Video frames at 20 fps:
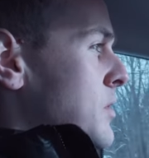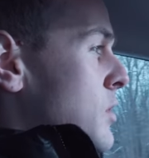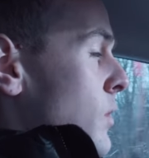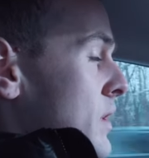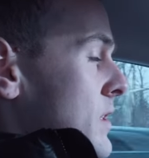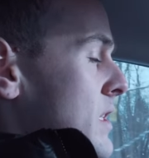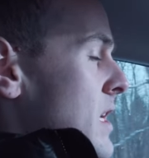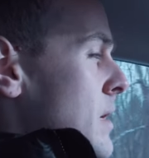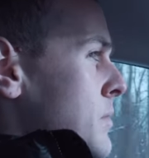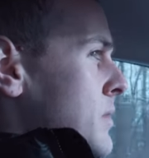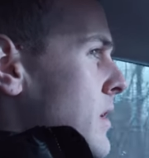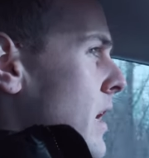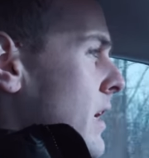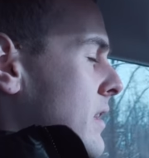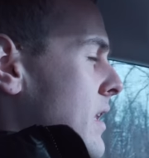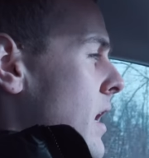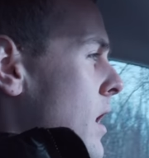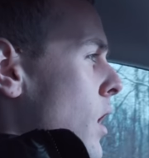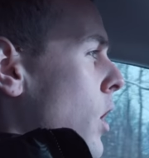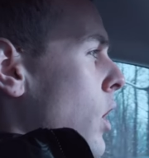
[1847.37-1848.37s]
So it seems
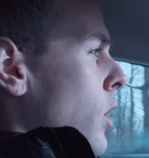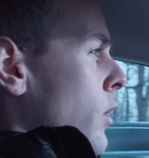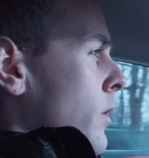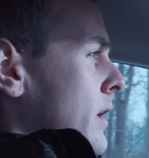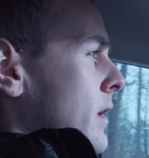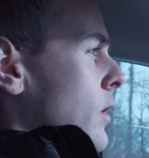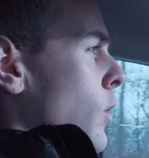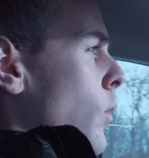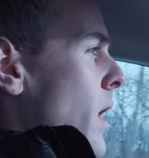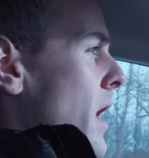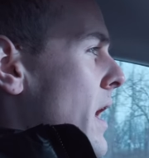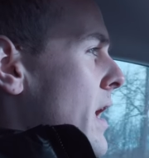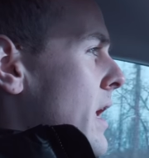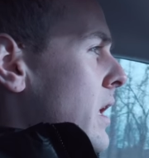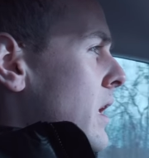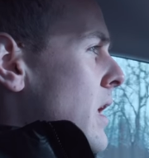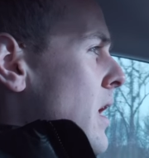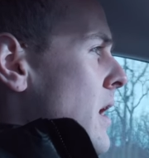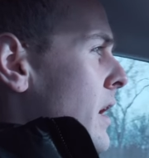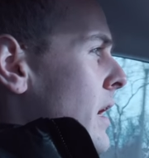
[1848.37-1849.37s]
like they are in a
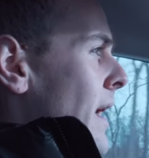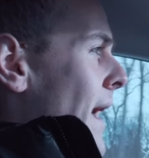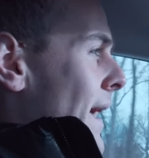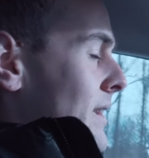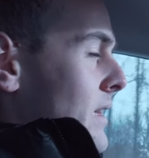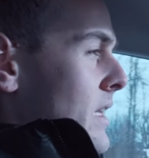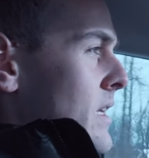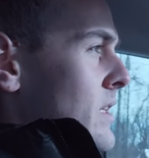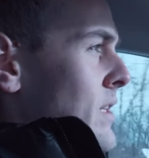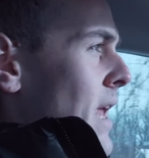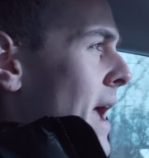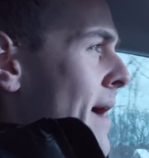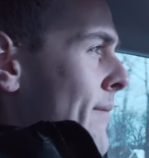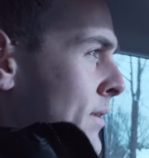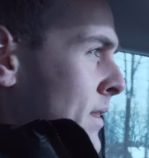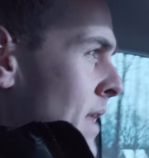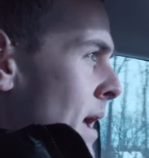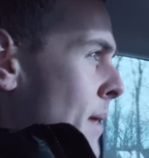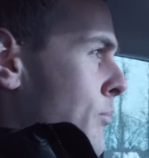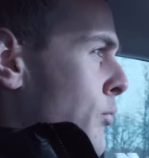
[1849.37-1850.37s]
way, at least
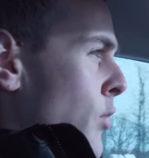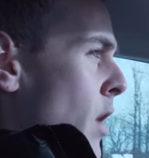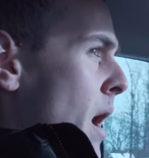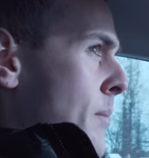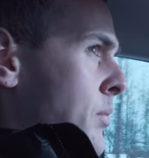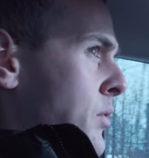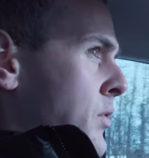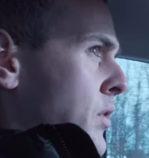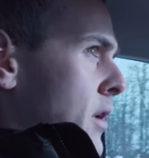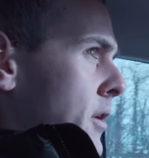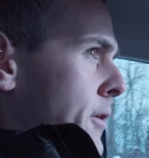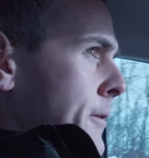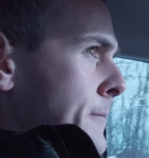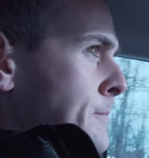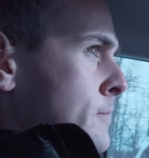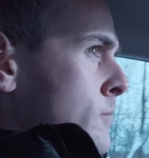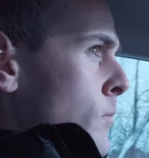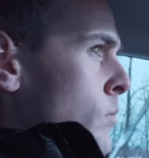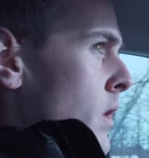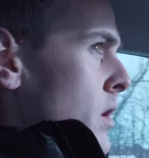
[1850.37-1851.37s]
having that prompt
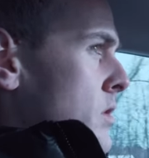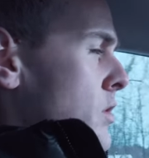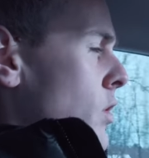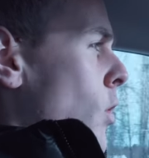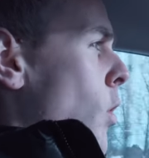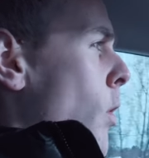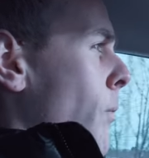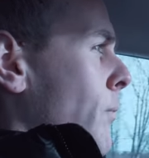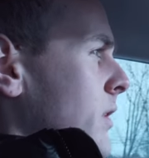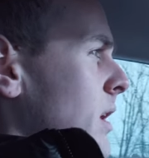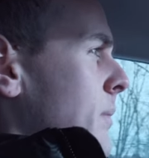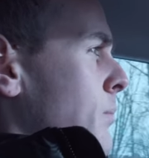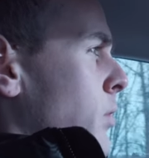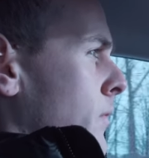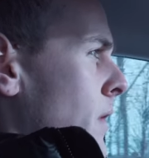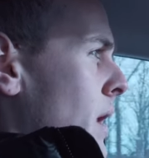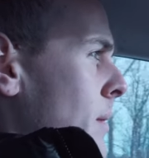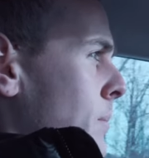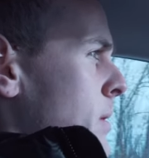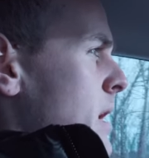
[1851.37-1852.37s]
there to hopefully
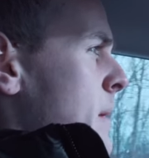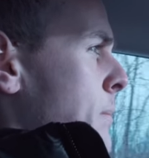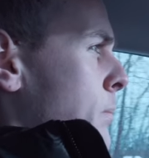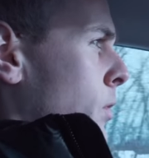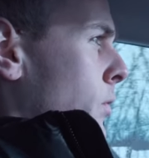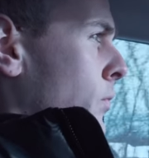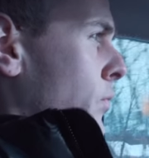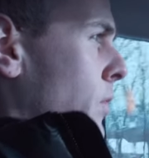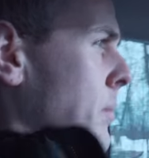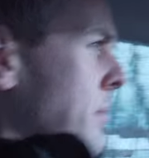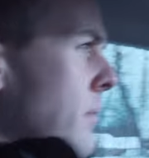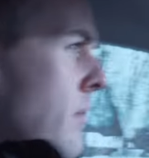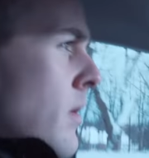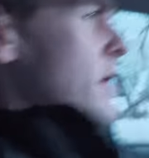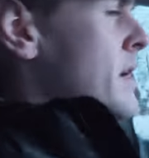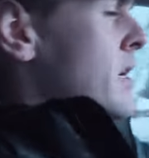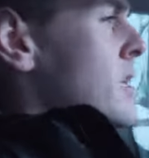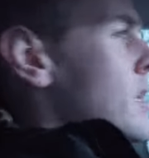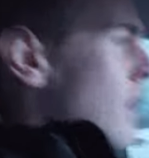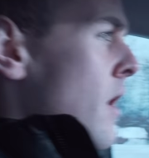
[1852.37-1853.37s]
prevent people
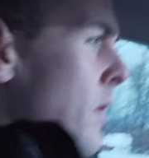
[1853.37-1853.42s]
from